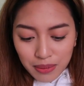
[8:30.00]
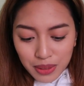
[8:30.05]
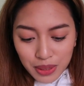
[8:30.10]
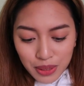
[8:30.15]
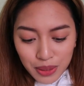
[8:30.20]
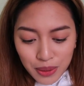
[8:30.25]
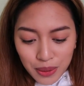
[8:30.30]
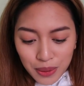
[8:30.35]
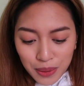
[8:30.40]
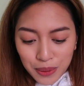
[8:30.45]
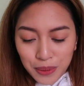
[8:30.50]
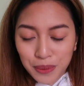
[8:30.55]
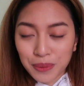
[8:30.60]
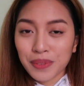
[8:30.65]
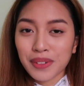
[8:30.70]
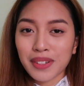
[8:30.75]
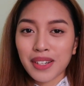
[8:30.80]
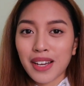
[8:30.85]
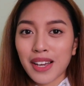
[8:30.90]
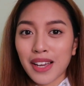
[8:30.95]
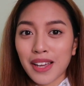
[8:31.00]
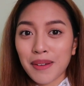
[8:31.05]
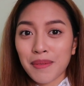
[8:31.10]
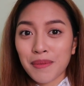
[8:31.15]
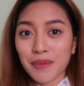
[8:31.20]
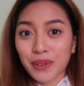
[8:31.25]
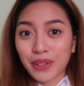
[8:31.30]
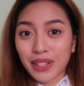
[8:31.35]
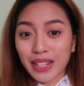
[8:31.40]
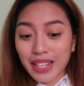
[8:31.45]
so
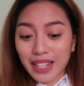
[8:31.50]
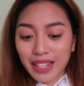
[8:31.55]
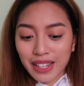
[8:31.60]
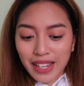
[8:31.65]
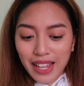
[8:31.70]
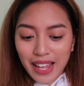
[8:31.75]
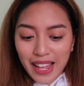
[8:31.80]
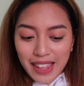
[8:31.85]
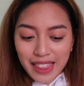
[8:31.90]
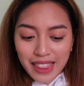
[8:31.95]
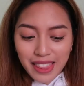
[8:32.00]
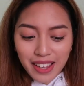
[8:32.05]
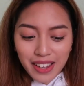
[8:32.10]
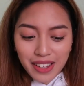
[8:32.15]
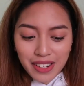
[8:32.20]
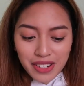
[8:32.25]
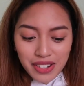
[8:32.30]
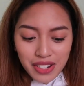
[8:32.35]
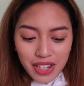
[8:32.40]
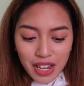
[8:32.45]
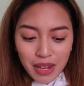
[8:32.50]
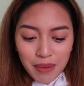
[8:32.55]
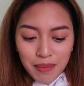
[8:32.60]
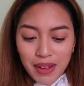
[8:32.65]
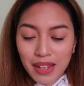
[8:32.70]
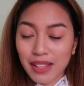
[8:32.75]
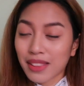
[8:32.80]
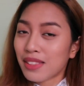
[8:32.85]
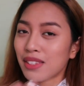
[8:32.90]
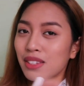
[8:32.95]
I'm really glad that I'm
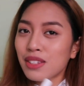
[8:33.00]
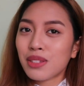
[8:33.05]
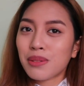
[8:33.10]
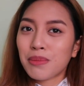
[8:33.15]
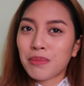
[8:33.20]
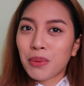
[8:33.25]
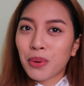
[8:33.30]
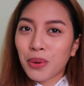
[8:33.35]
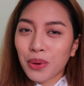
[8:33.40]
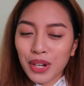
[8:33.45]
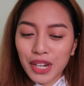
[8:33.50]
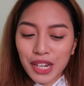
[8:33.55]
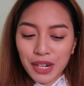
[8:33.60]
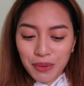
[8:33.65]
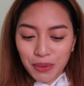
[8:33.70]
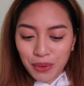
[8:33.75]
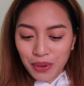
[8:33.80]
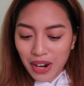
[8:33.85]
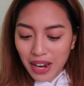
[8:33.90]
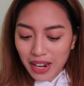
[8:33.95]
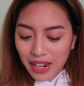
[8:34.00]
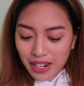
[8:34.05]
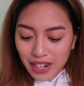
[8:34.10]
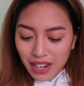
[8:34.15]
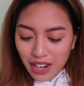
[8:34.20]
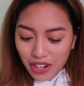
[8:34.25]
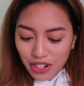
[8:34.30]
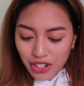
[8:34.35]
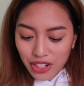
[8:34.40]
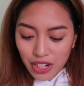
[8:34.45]
at this point where I can
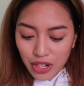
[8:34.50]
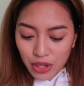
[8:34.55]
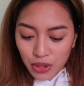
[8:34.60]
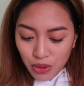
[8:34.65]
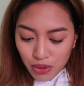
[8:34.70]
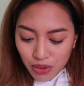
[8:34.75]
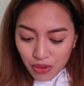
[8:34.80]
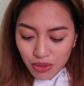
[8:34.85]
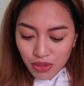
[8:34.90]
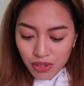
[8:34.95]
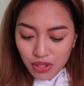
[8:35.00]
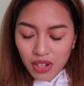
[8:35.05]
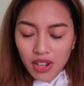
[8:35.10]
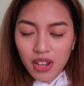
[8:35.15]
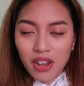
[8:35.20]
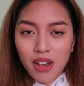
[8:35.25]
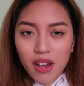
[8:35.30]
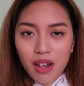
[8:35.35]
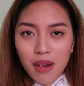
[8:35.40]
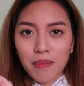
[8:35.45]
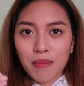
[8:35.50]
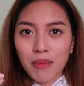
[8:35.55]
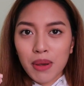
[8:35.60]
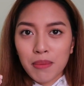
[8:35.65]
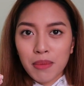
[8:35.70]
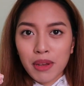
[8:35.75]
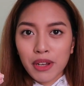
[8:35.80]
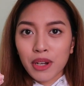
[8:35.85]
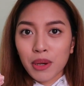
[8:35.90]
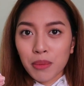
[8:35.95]
actually use my
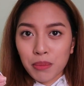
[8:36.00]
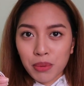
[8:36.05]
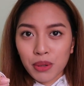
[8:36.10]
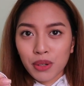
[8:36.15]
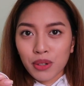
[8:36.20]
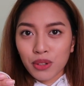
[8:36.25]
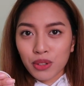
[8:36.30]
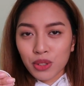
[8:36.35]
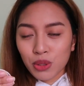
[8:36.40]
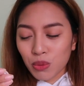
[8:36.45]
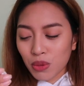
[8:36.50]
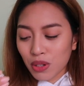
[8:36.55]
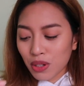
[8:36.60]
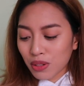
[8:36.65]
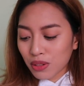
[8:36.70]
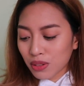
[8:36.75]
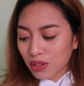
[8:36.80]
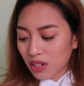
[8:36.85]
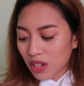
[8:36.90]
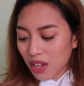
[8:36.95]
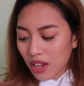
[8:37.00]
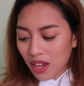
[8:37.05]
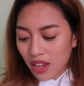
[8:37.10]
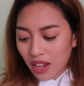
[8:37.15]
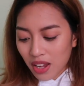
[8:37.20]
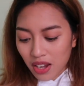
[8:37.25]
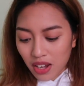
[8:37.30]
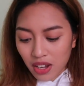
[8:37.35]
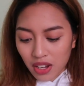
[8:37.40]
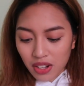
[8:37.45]
makeup products well
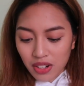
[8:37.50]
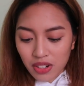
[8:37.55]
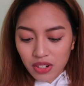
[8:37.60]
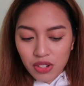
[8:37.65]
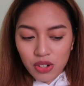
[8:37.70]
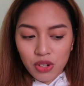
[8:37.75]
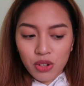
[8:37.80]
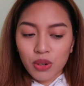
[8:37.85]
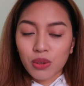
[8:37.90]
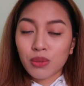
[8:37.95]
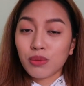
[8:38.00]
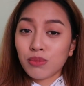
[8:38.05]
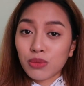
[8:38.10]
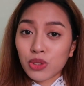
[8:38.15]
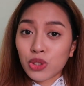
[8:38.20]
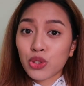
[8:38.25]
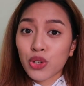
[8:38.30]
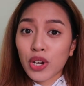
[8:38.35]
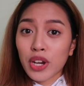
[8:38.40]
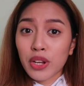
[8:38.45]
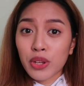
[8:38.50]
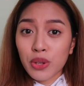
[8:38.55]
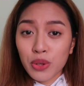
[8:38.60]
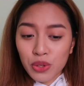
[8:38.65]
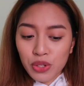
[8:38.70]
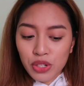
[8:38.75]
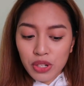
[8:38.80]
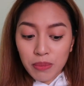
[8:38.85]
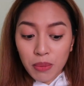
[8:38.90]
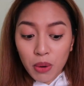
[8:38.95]
and, you know, try to
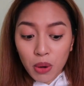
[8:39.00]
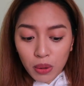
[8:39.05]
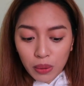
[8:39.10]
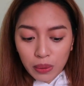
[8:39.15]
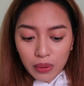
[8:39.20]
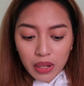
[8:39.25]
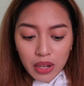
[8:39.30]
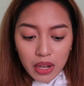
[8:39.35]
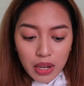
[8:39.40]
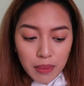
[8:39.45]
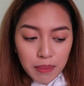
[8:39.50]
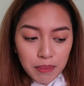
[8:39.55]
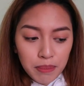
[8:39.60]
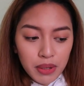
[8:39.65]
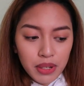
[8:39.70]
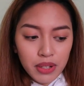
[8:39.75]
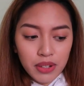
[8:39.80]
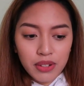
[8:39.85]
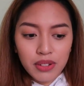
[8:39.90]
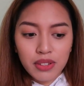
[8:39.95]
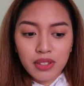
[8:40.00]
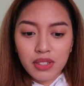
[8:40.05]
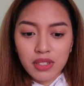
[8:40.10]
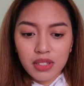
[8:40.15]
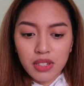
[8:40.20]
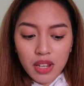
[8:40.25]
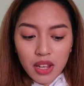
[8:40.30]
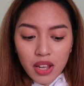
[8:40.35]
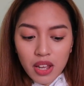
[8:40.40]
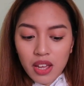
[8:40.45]
use them all up,
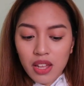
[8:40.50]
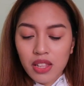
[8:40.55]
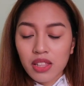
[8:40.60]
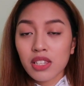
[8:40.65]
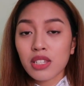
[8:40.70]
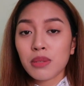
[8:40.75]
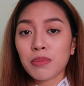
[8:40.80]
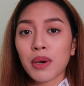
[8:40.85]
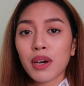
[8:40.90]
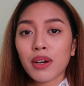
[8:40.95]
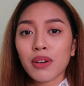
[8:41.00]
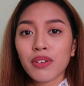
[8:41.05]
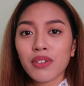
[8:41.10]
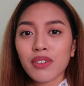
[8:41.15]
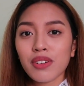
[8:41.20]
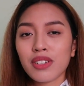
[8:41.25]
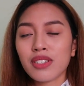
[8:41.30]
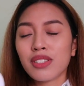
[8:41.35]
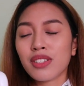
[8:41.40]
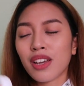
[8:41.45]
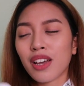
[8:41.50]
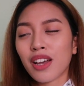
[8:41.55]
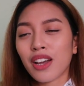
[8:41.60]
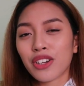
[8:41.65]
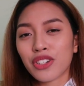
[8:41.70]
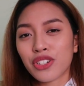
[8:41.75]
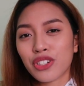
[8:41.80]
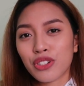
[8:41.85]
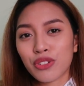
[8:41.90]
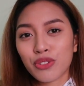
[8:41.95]
because this powder is
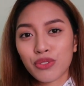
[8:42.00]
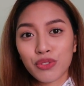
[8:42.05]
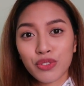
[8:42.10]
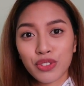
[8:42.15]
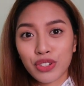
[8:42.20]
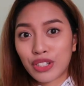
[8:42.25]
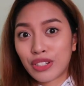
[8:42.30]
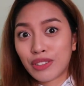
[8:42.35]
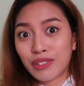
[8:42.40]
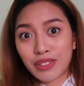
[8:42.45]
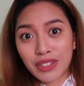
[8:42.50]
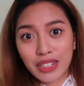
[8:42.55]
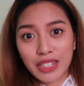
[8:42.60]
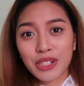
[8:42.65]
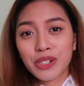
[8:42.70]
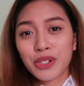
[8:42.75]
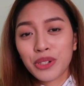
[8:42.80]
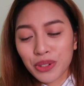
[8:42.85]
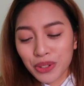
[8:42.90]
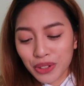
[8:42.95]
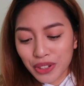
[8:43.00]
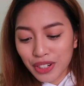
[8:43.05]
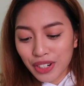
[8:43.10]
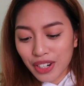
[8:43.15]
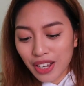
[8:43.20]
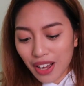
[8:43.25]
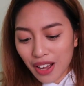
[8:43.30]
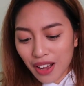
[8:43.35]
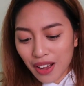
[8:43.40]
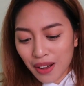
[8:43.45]
actually really good.